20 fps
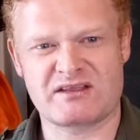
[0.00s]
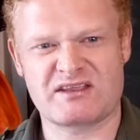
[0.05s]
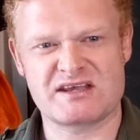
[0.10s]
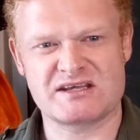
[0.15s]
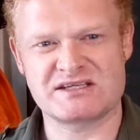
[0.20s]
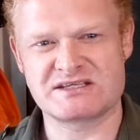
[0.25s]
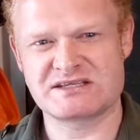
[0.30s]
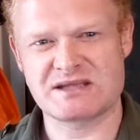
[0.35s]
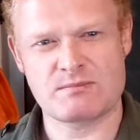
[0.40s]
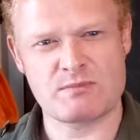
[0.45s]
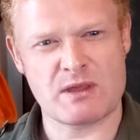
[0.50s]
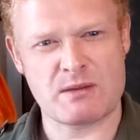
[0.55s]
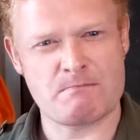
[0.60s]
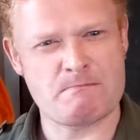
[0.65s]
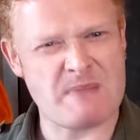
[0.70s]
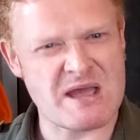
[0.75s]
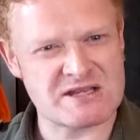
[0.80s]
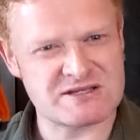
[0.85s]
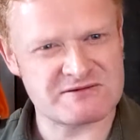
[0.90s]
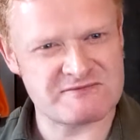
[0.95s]
There's something
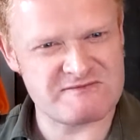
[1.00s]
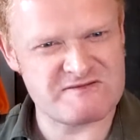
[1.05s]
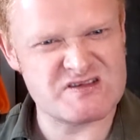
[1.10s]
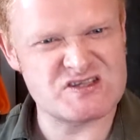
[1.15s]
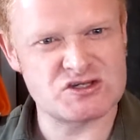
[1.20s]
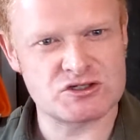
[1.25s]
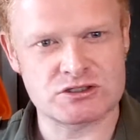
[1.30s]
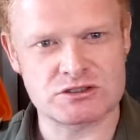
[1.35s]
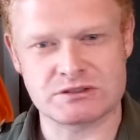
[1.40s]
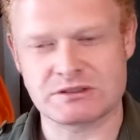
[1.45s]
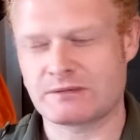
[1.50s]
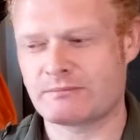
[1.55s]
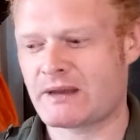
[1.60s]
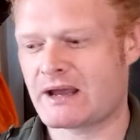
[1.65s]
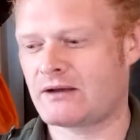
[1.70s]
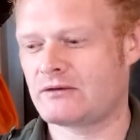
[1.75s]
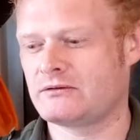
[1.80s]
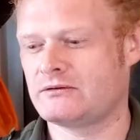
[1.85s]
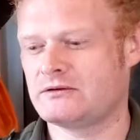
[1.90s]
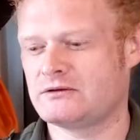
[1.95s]
metaphysical
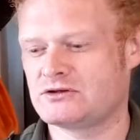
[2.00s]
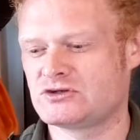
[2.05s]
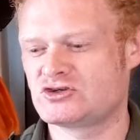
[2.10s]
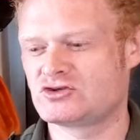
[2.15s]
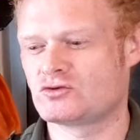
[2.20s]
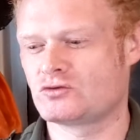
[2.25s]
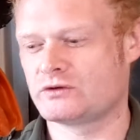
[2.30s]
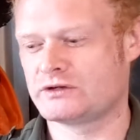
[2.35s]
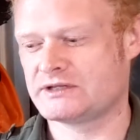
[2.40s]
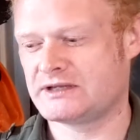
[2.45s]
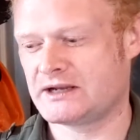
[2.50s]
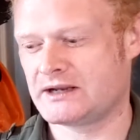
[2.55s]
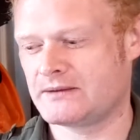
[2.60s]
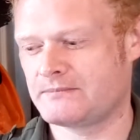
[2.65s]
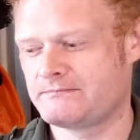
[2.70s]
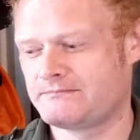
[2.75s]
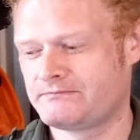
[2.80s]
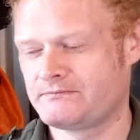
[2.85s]
about storytelling.